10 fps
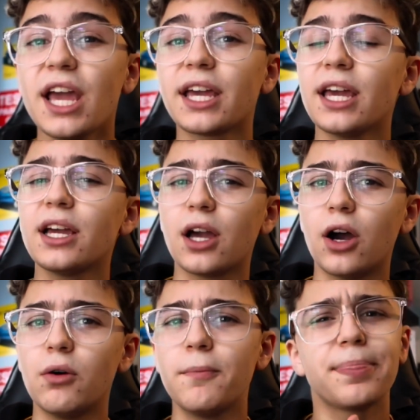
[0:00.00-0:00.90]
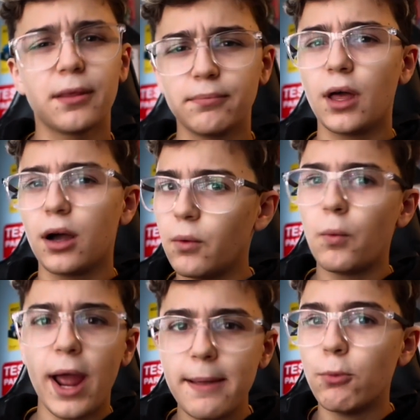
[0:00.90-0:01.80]
can go
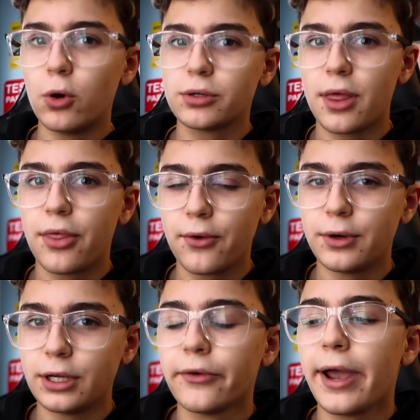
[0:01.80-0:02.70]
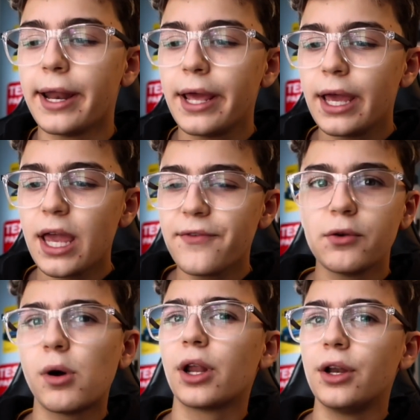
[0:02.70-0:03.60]
way more than 30 grand. If
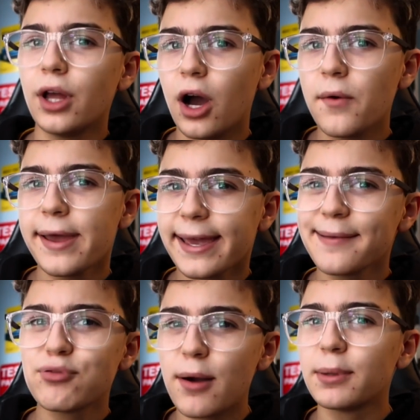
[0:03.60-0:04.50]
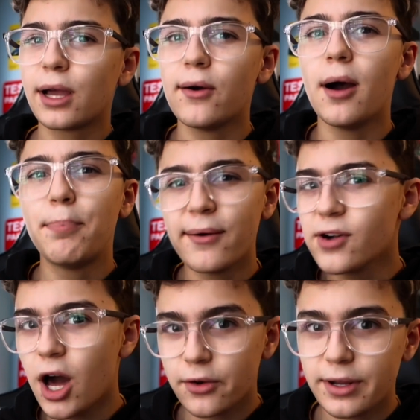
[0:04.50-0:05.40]
you want to know, it can probably go above
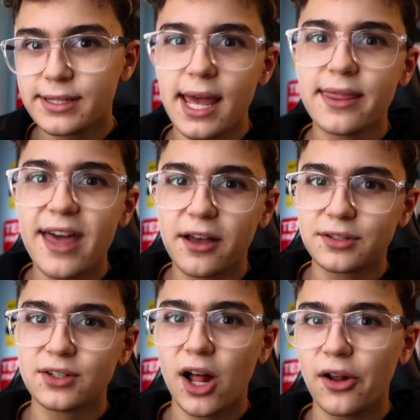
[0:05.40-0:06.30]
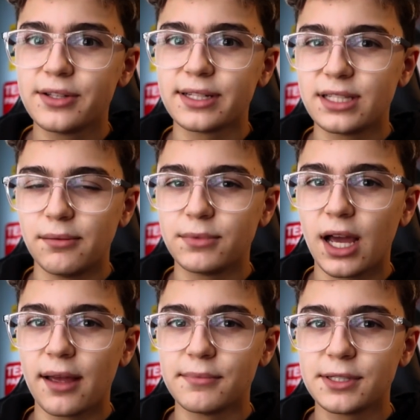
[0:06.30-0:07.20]
$110,000 at some
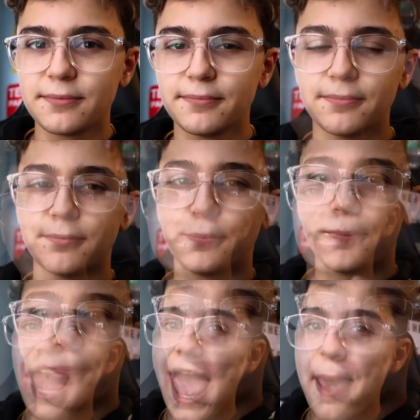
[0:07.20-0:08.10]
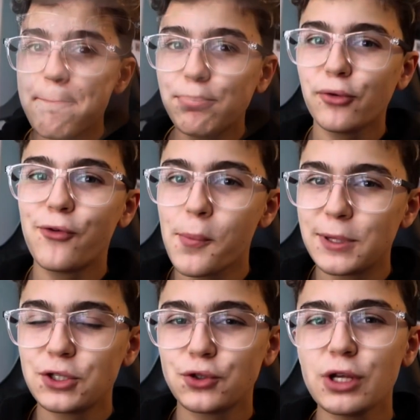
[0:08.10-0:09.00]
times. Now, this M
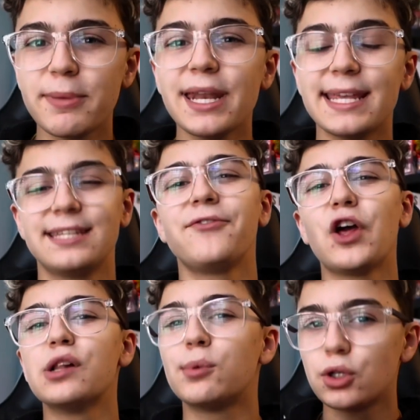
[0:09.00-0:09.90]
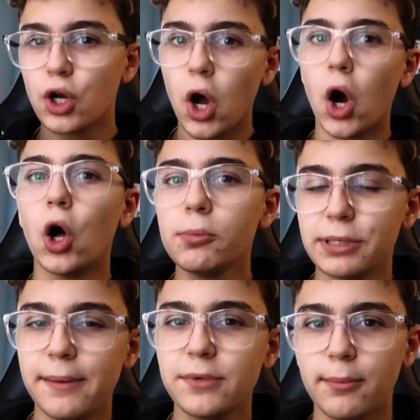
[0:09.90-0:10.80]
performance treatment is available on all
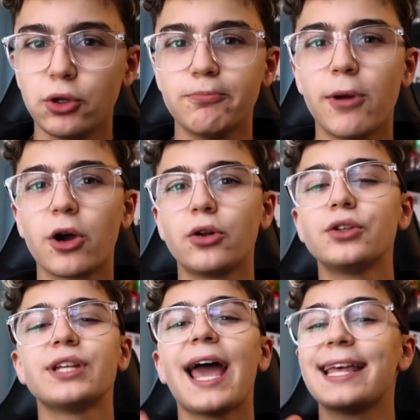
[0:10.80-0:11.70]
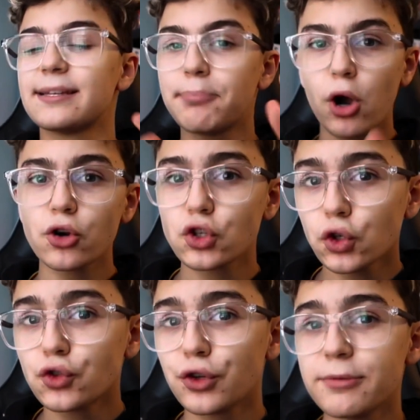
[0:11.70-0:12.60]
BMW models as a partial
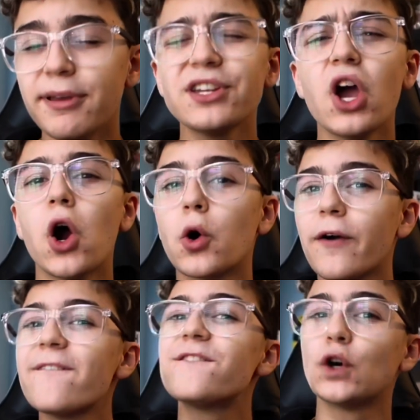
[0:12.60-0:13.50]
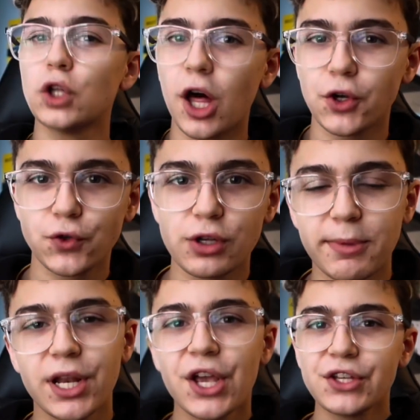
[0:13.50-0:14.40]
treatment or a full-on
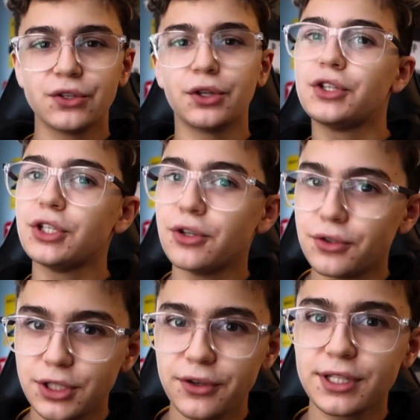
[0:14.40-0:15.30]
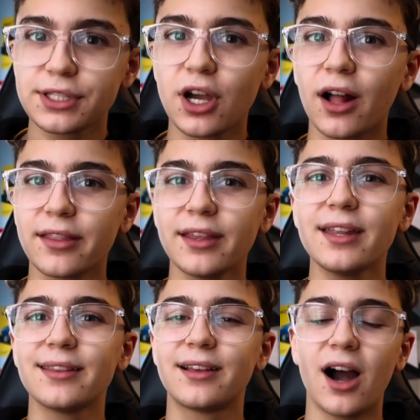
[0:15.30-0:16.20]
treatment. So the 2 Series has got
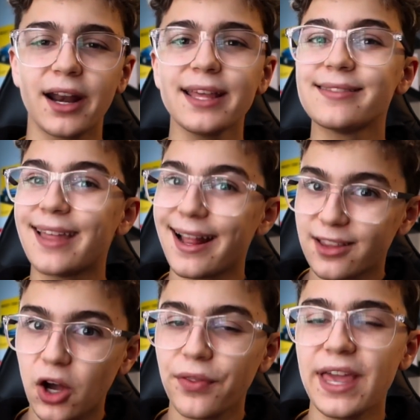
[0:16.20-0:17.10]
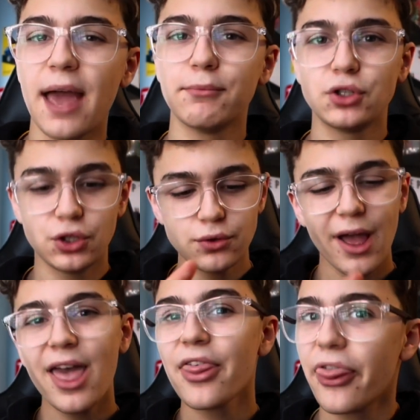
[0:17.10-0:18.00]
it, that's called the M2.
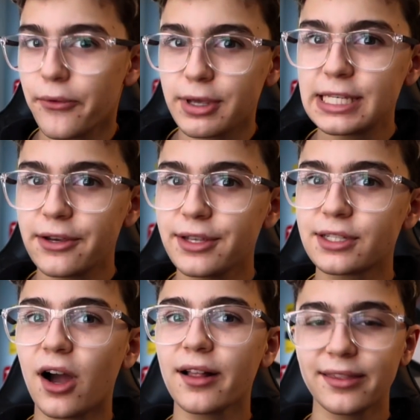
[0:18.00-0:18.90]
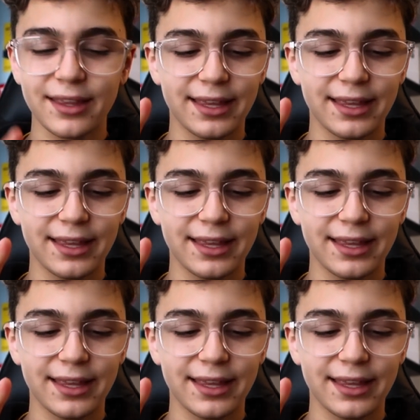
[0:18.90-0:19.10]
3 Series gets